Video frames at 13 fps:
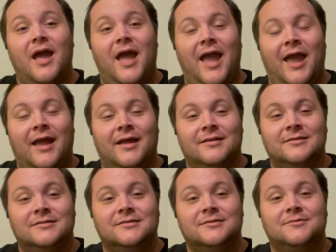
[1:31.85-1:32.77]

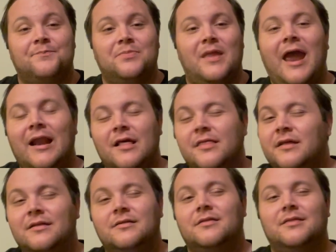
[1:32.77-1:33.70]
And I
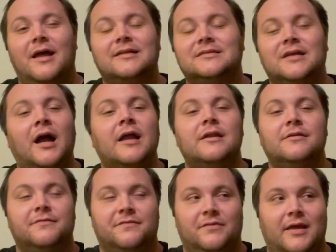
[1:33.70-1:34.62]
think that that's kind
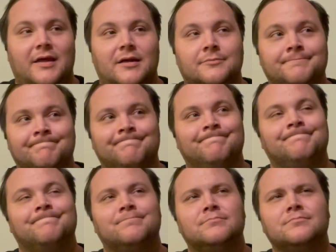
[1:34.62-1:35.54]
of like,
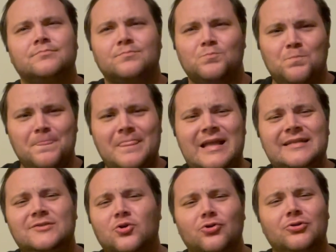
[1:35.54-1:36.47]

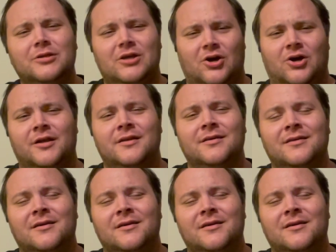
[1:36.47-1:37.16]
it's early on